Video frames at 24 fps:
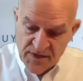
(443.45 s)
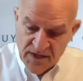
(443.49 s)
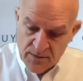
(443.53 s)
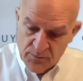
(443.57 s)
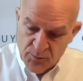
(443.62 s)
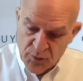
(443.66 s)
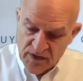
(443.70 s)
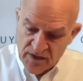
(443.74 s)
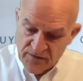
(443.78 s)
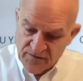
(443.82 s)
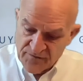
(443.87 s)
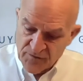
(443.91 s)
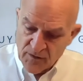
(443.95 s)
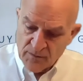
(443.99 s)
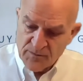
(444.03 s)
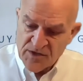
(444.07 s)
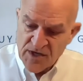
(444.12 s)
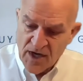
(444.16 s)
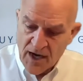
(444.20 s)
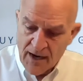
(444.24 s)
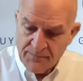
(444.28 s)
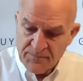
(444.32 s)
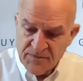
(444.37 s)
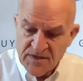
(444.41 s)
and put it from
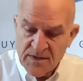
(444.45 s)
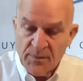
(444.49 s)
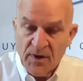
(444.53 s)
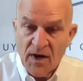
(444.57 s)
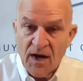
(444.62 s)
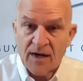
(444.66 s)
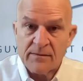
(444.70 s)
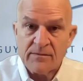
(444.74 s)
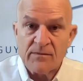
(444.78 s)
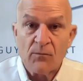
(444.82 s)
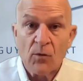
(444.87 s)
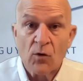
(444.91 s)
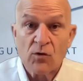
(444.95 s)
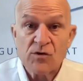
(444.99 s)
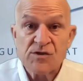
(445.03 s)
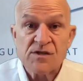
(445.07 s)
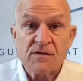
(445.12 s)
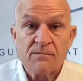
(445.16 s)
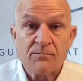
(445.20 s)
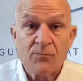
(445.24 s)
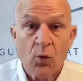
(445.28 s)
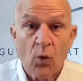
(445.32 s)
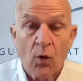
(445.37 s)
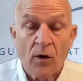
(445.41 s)
top to bottom, most
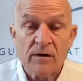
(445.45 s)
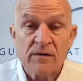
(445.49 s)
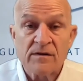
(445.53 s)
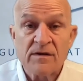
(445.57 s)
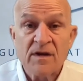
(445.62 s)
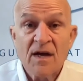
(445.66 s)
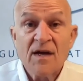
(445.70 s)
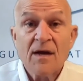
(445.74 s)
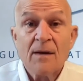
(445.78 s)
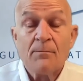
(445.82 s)
important,